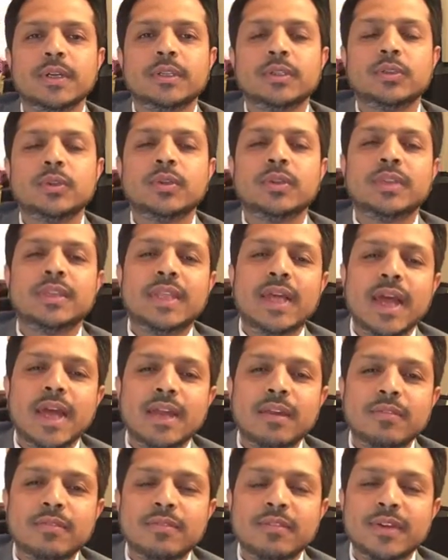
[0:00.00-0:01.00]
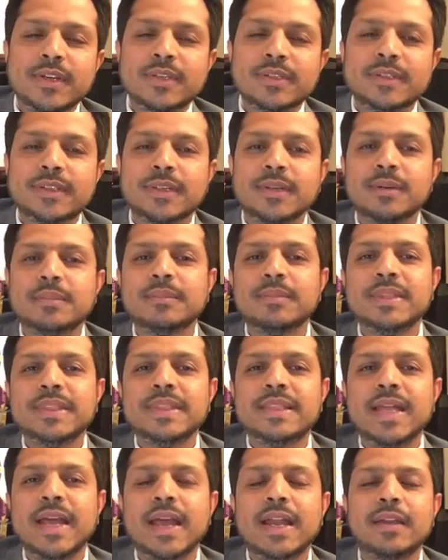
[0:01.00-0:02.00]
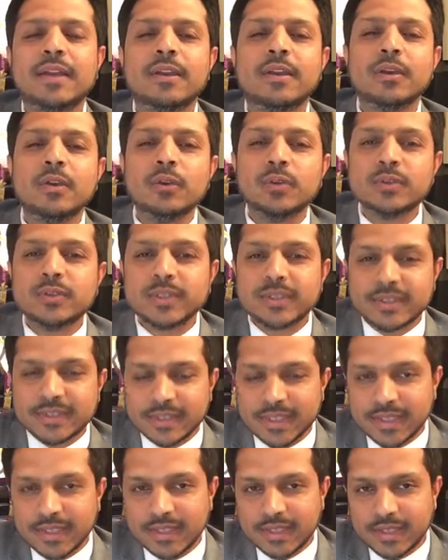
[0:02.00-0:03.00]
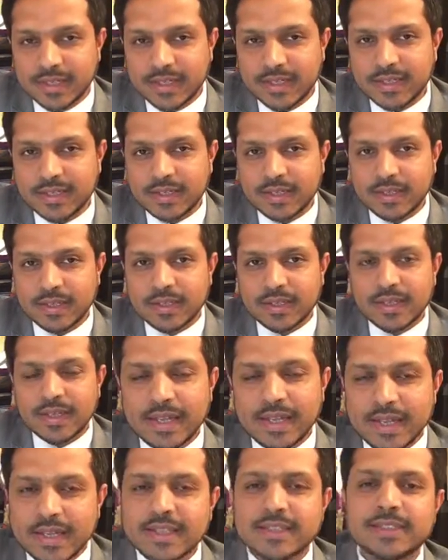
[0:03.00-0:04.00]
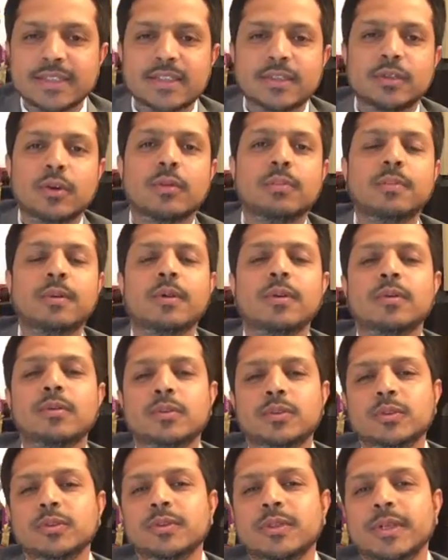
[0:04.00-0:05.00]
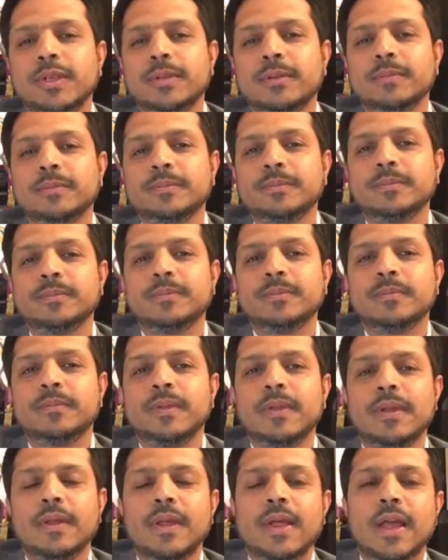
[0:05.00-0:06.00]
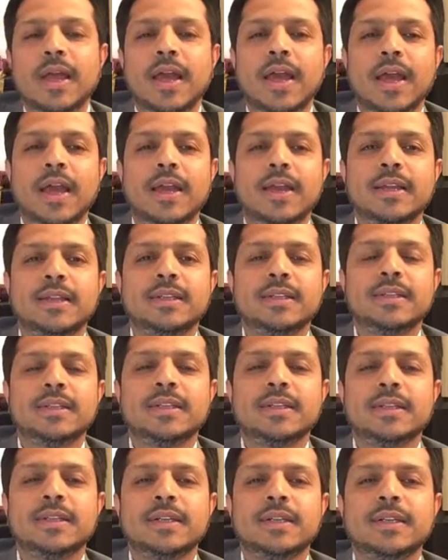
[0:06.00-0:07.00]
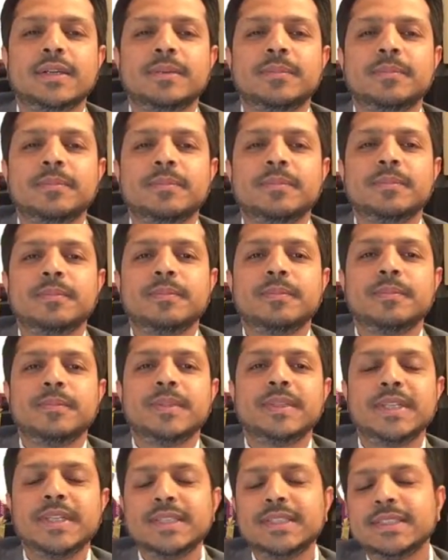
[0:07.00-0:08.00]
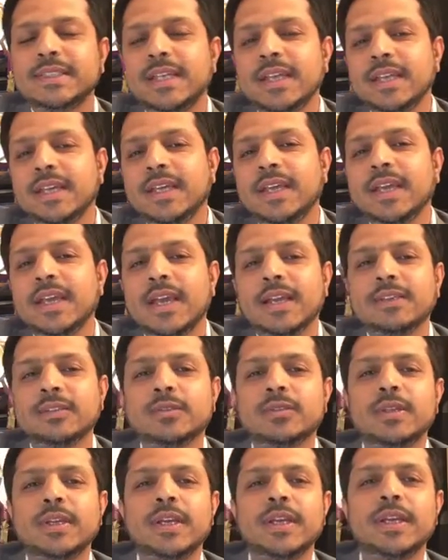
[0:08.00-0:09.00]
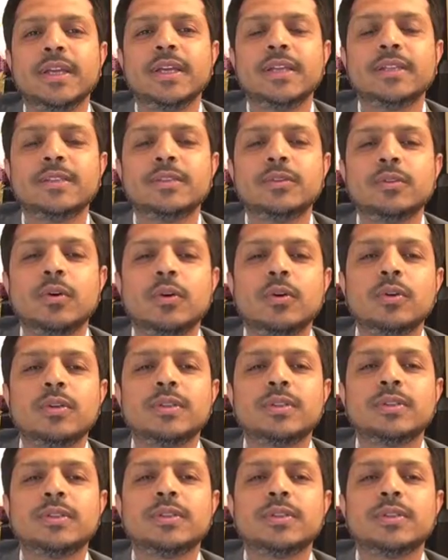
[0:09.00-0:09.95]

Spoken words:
So that victim, that loser thinking is the topic of today. And this thinking actually is not